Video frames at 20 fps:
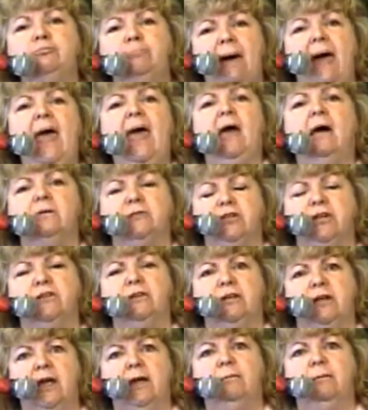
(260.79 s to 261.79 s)
bow to
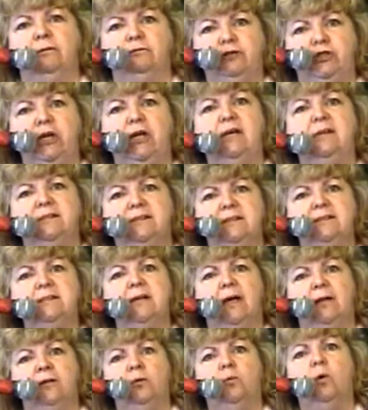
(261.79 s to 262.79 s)
the name of Jesus
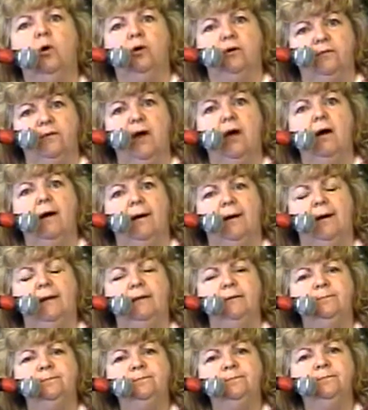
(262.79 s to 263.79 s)
and the Word of God.
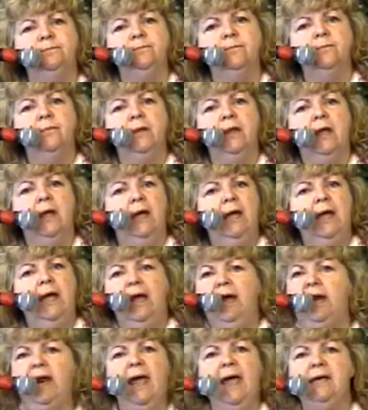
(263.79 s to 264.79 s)

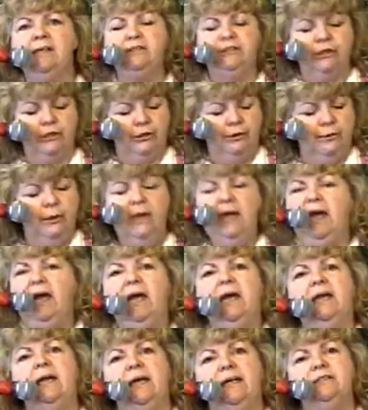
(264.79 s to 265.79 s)
It has to.
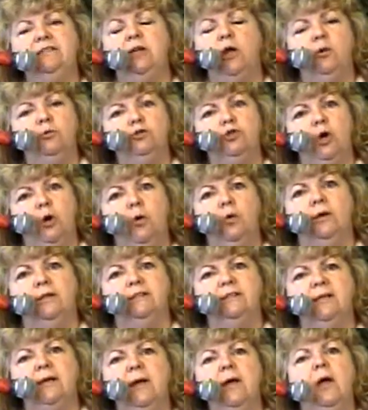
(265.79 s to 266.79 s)
It has no
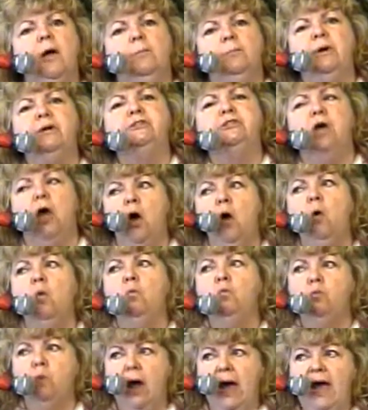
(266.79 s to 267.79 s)
choice. But
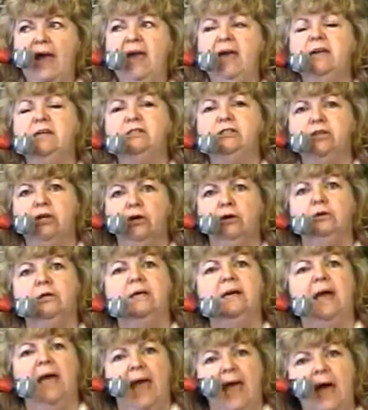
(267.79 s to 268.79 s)
don't wait till
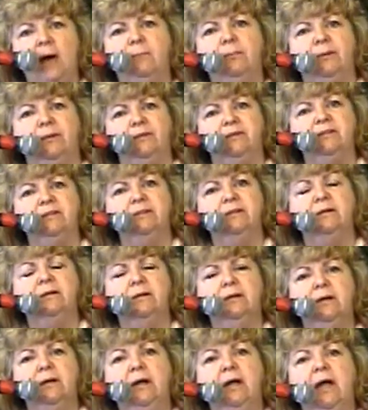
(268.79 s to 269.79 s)
it happens
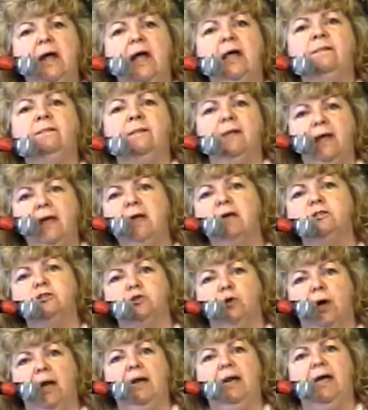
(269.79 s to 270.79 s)
and then
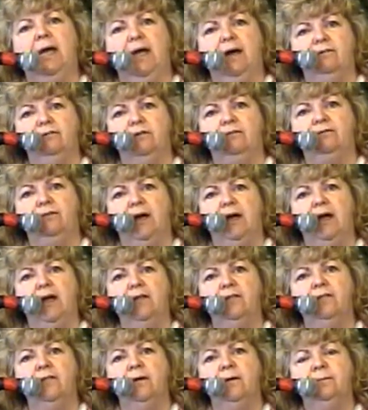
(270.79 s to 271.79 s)
try to have the
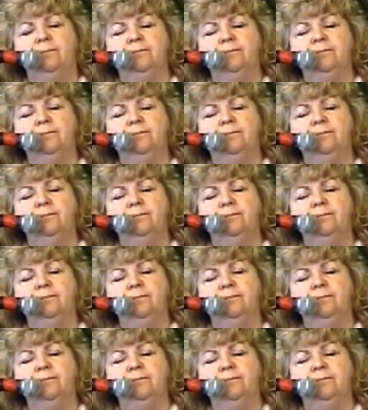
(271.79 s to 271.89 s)
faith